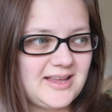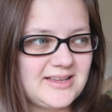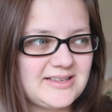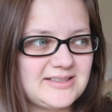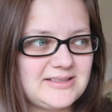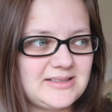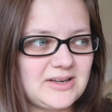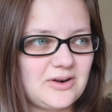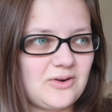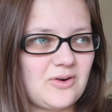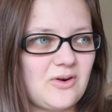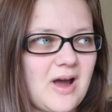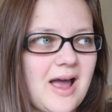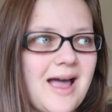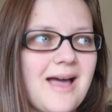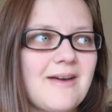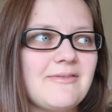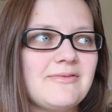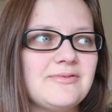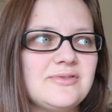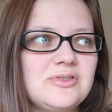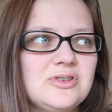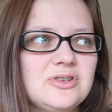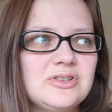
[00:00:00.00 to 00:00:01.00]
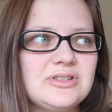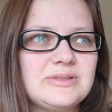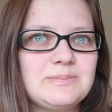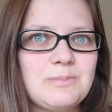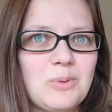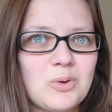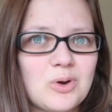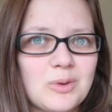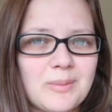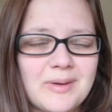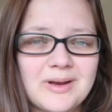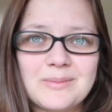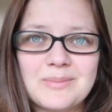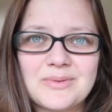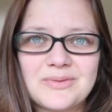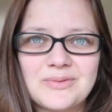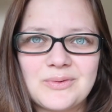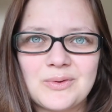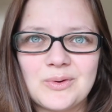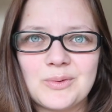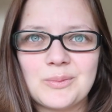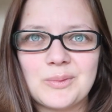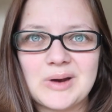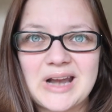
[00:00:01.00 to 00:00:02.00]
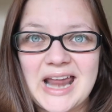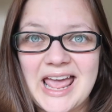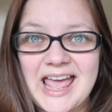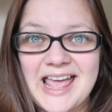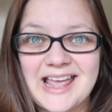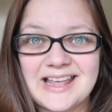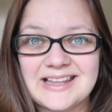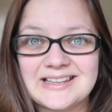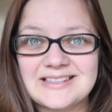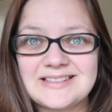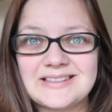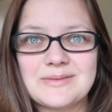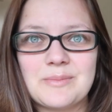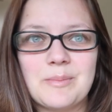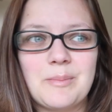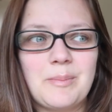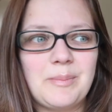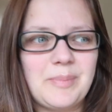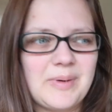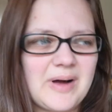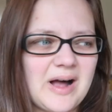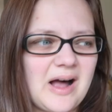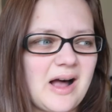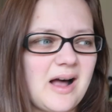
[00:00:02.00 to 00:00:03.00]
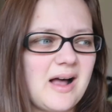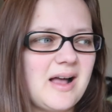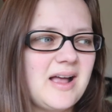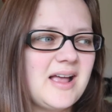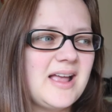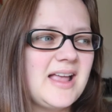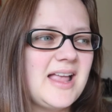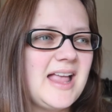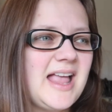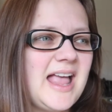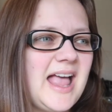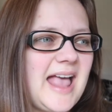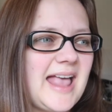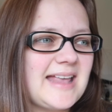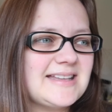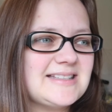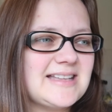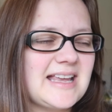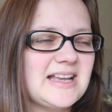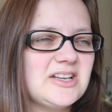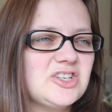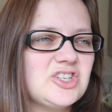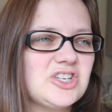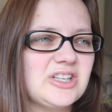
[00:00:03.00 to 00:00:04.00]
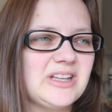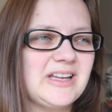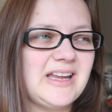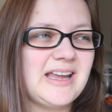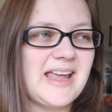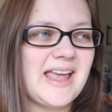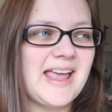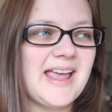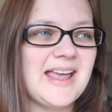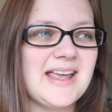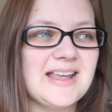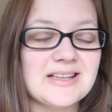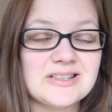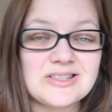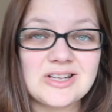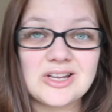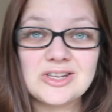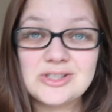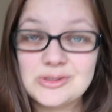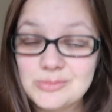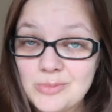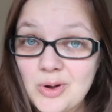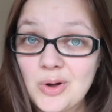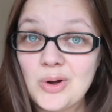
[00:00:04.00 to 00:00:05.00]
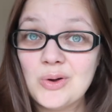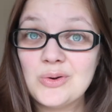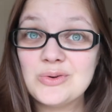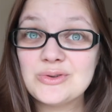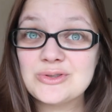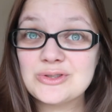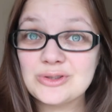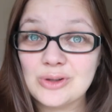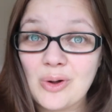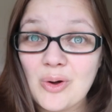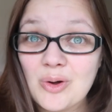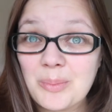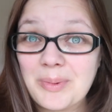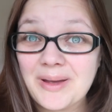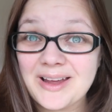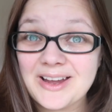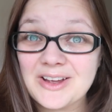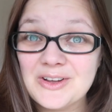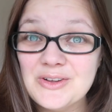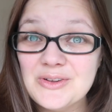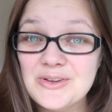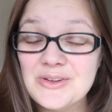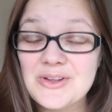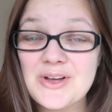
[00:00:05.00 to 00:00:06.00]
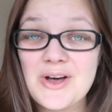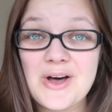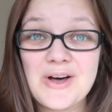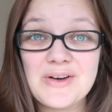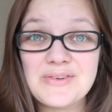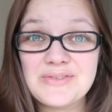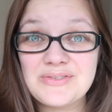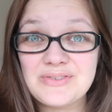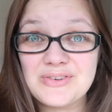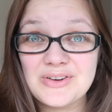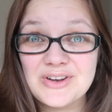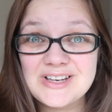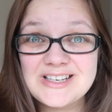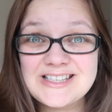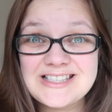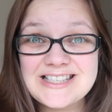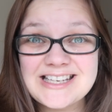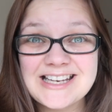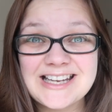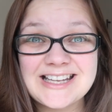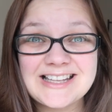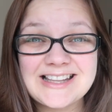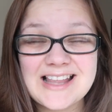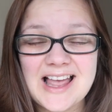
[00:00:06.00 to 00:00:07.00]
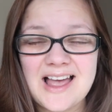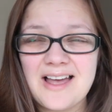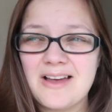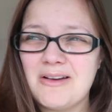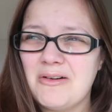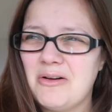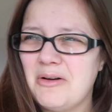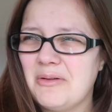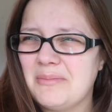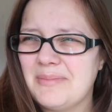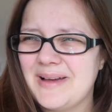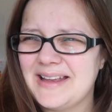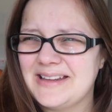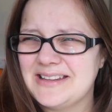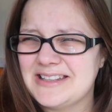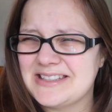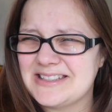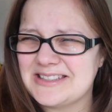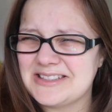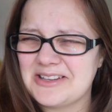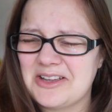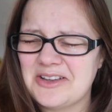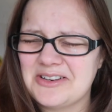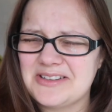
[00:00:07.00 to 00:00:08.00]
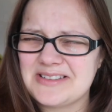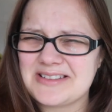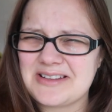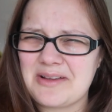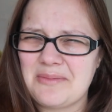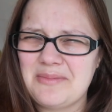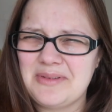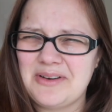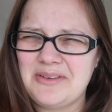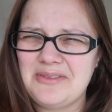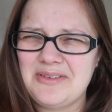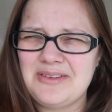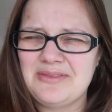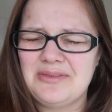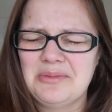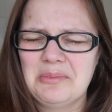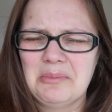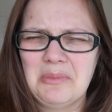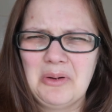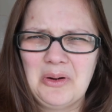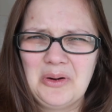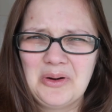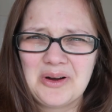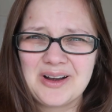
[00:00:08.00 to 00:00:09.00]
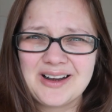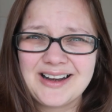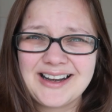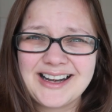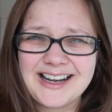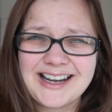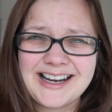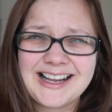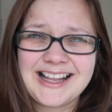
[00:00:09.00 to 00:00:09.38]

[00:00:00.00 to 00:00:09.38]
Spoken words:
So I've spoken about it before what it is, but essentially it is a small stockpile of food that, oh man, the sun's coming out even more.